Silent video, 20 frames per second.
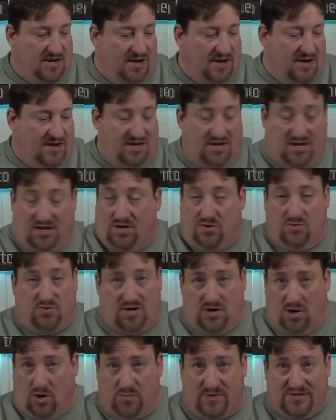You
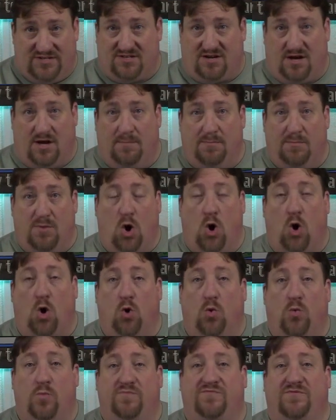can always come
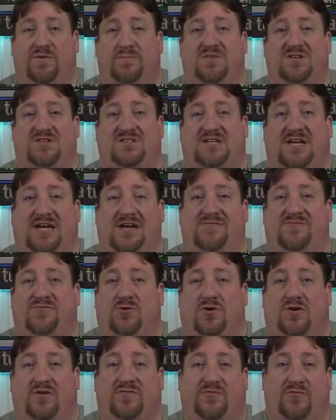home from the sea
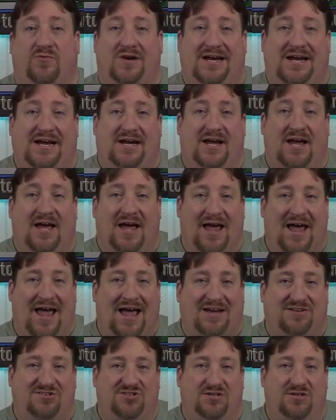for a free
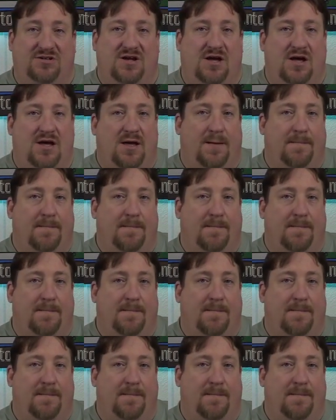action,